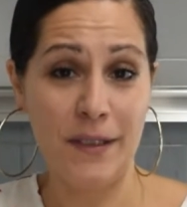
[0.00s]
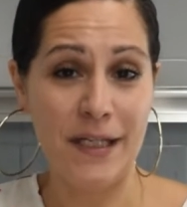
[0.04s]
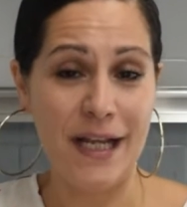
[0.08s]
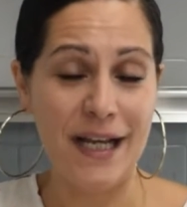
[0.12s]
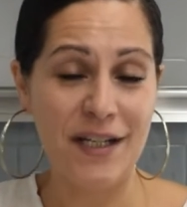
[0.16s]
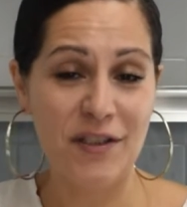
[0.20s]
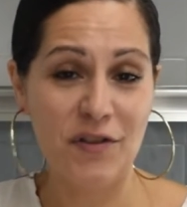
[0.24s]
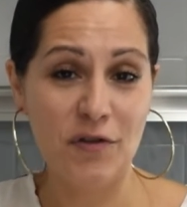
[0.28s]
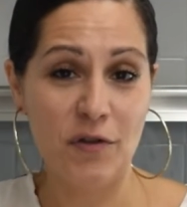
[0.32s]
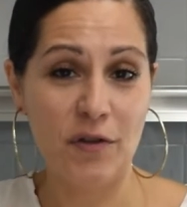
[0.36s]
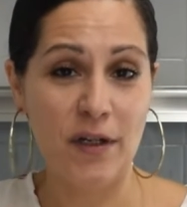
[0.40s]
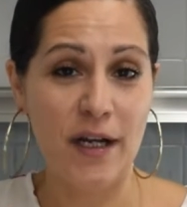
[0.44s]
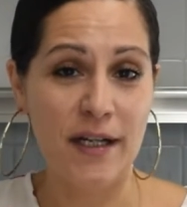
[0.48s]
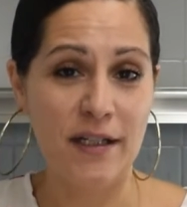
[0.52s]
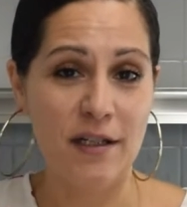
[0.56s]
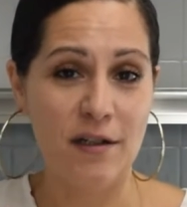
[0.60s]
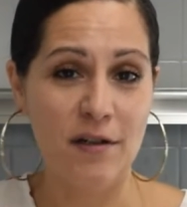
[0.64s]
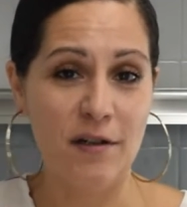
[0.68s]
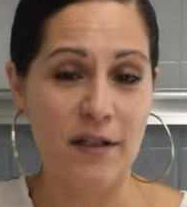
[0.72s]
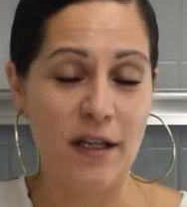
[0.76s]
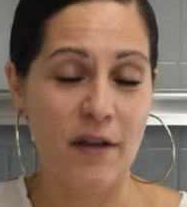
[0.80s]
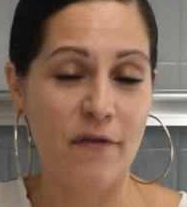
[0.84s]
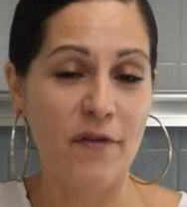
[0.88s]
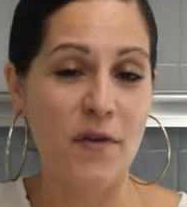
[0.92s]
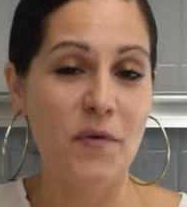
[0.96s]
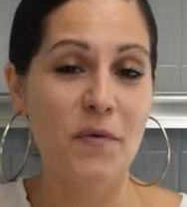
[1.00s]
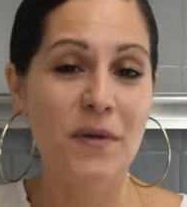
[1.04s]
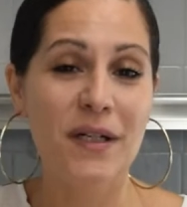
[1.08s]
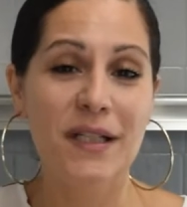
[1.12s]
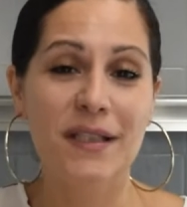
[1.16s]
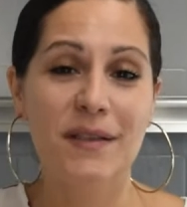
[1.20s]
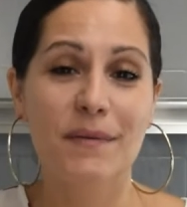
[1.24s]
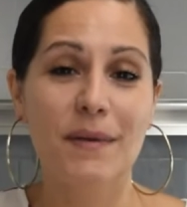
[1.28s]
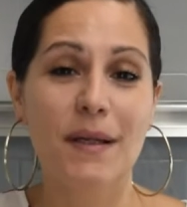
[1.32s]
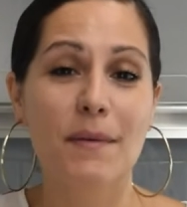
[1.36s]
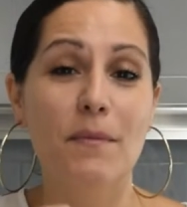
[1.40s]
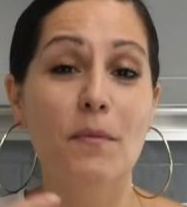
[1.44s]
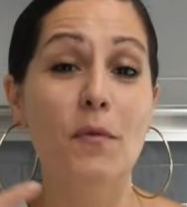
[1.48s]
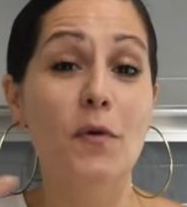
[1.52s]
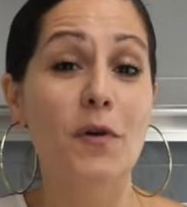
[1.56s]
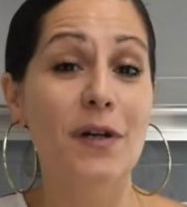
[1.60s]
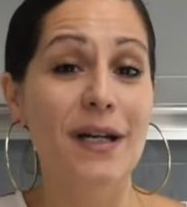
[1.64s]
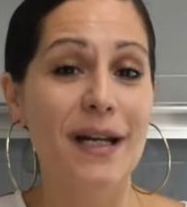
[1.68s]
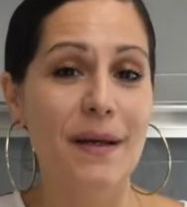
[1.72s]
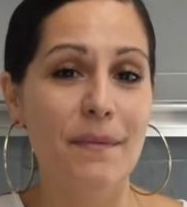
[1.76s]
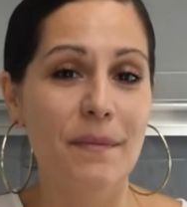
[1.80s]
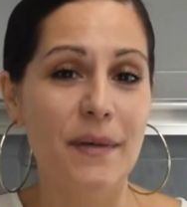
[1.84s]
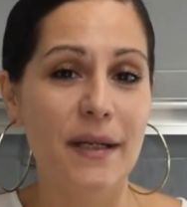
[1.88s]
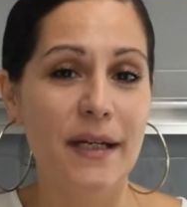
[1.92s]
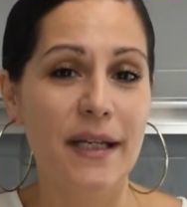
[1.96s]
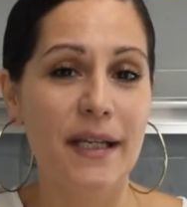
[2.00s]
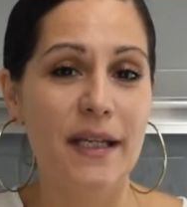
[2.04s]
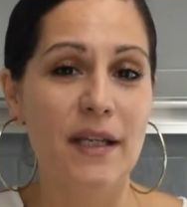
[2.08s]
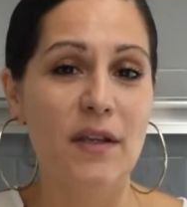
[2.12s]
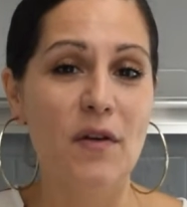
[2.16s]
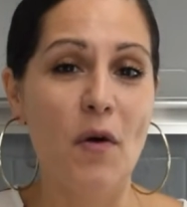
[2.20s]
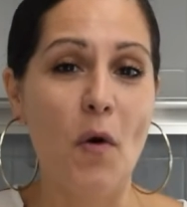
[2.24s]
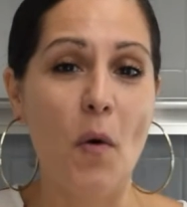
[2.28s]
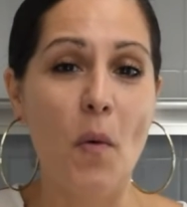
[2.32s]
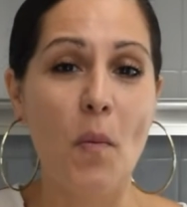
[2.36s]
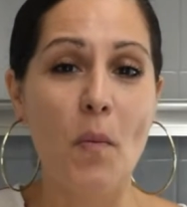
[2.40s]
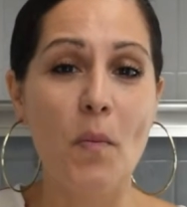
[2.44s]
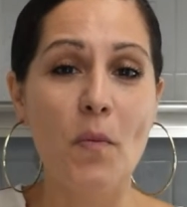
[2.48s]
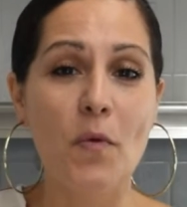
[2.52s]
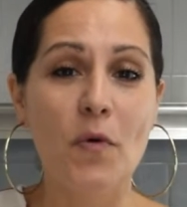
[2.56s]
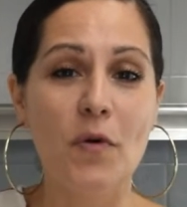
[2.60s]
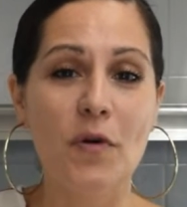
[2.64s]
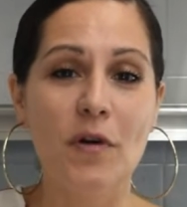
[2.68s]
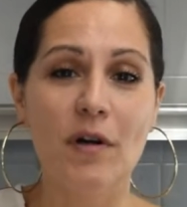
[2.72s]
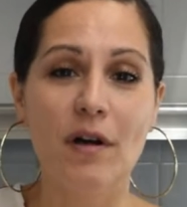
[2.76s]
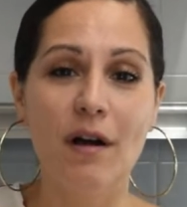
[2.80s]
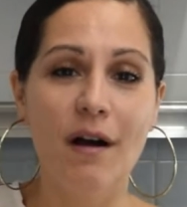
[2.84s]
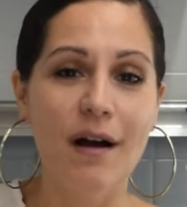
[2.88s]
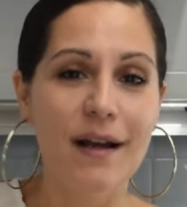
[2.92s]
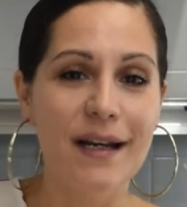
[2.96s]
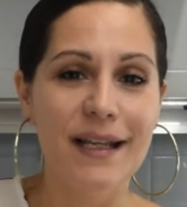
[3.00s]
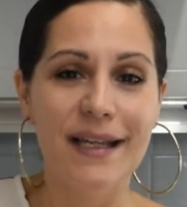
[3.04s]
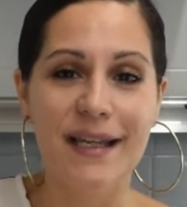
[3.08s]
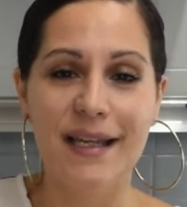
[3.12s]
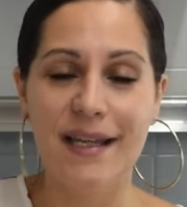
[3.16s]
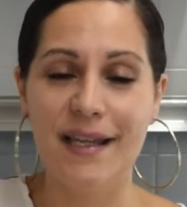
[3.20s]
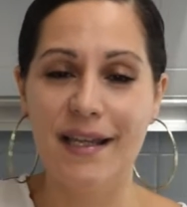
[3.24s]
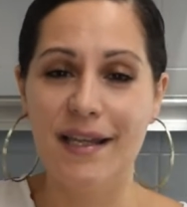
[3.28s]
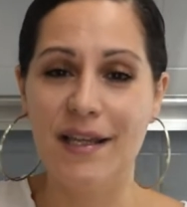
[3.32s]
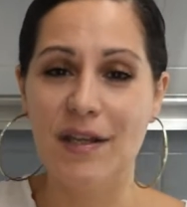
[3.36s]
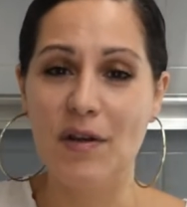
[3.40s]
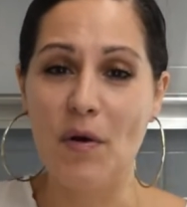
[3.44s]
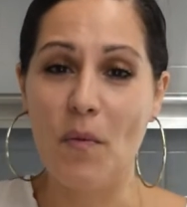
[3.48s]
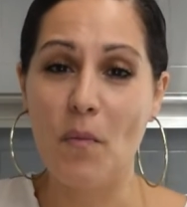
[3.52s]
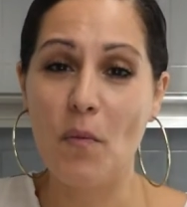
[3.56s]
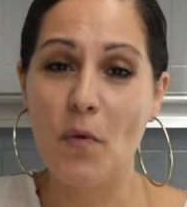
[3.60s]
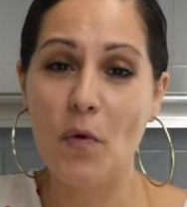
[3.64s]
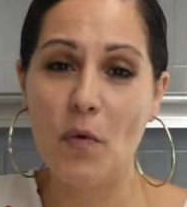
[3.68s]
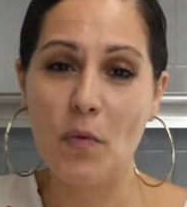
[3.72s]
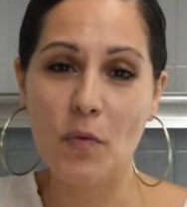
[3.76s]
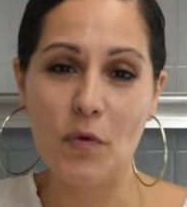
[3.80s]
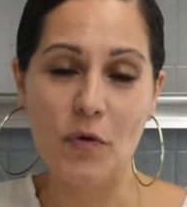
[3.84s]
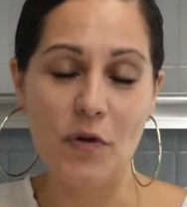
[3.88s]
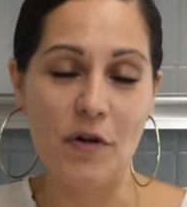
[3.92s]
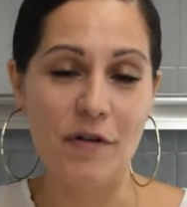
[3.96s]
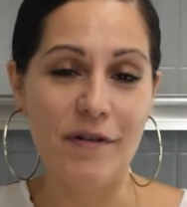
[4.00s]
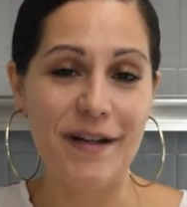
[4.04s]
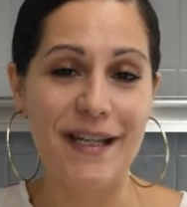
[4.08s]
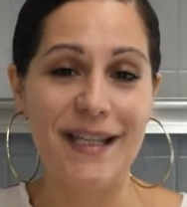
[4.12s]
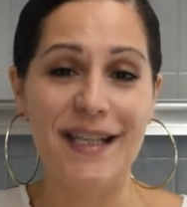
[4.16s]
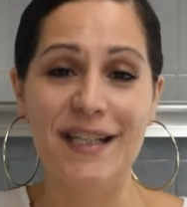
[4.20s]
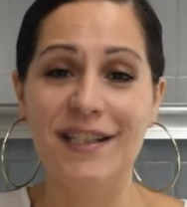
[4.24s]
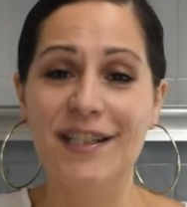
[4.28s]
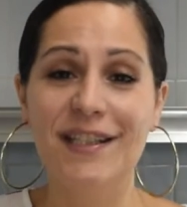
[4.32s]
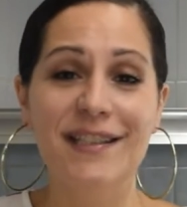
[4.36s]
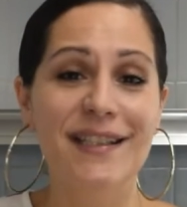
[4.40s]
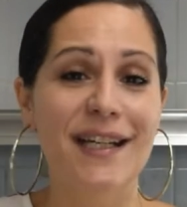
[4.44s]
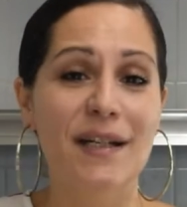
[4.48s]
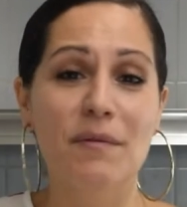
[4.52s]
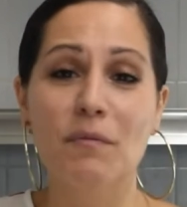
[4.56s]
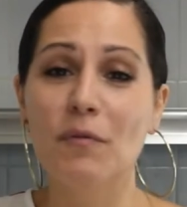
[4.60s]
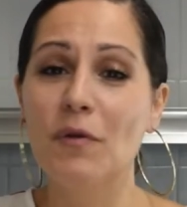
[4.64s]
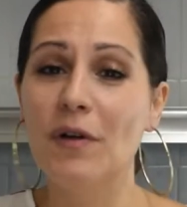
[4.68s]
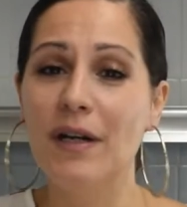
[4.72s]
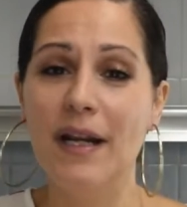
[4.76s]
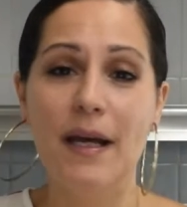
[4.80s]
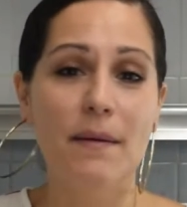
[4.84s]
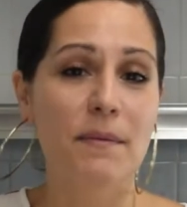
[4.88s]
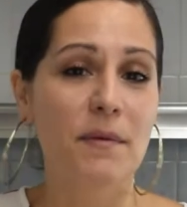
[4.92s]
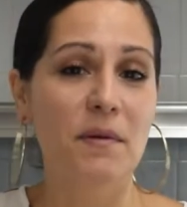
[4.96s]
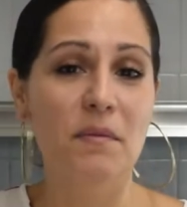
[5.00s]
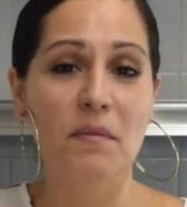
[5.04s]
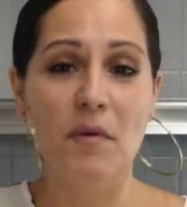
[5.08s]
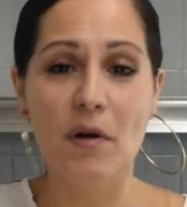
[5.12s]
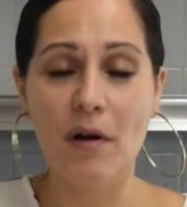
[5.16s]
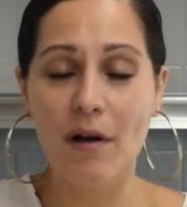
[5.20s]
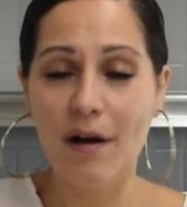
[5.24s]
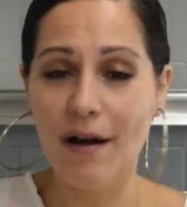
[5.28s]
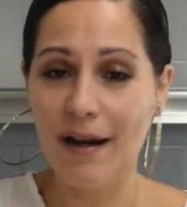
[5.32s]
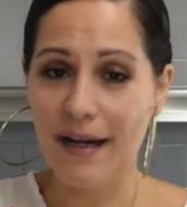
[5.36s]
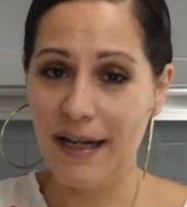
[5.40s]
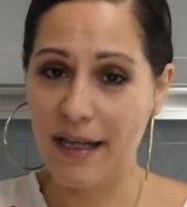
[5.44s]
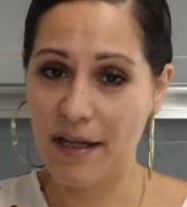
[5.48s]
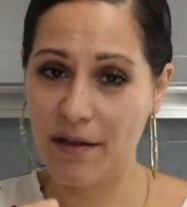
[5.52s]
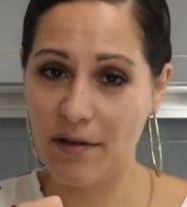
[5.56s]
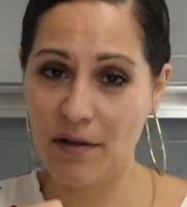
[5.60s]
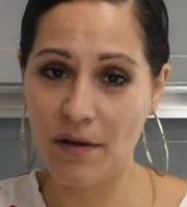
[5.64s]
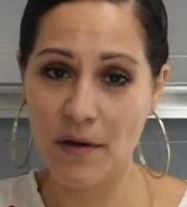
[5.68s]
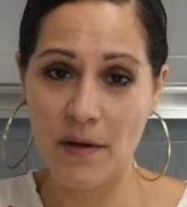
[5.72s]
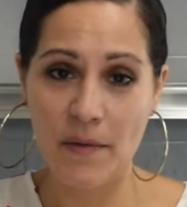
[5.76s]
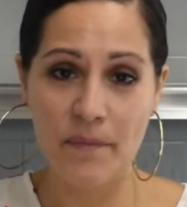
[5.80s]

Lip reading: as you're going along, if you want it to be more lemony or more garlicky or more watery, then just add more lemon, more garlic,